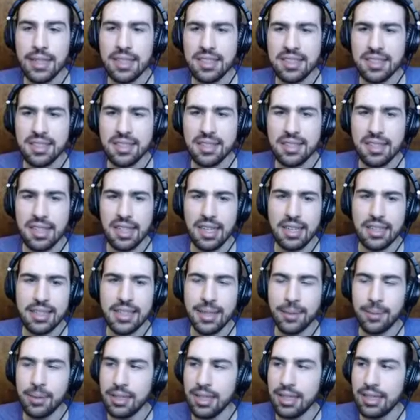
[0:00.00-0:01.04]
next uh,
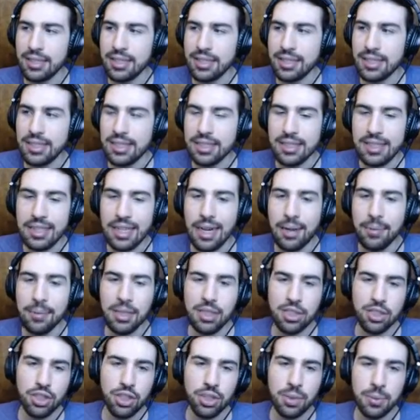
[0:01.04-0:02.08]
Demo Dash season, I'm
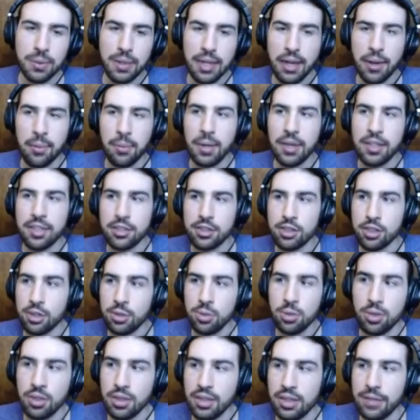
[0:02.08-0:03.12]
not sure what I want to
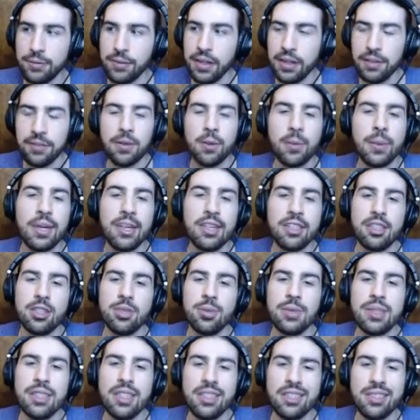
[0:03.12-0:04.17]
do, or if I even want to
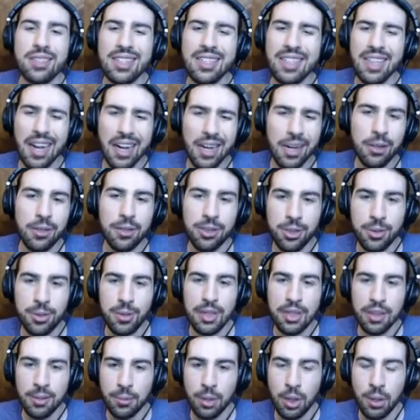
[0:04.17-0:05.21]
do another. I kind of do at the